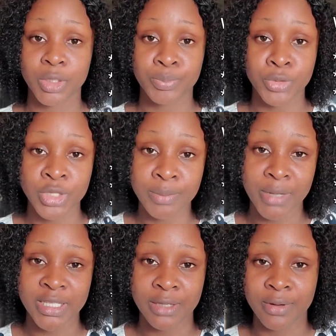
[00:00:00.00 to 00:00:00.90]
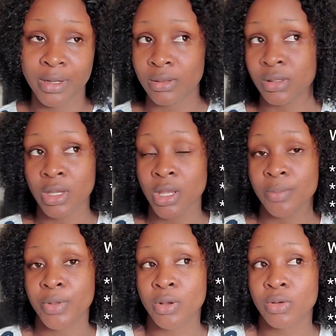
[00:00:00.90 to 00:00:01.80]
building materials,
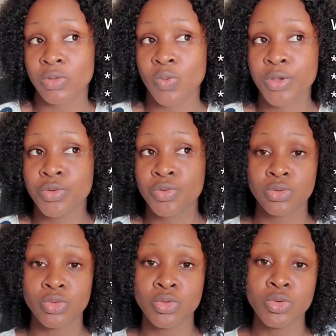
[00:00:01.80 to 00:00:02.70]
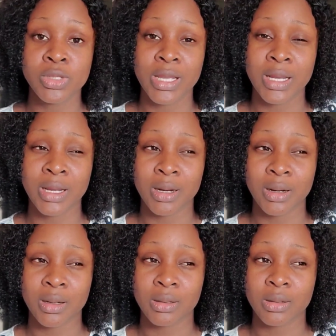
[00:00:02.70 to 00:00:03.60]
because when you use
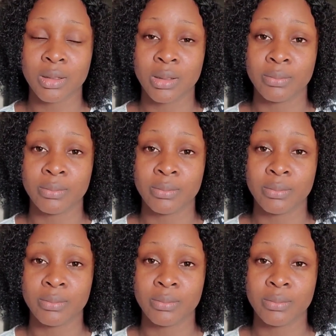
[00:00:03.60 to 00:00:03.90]
a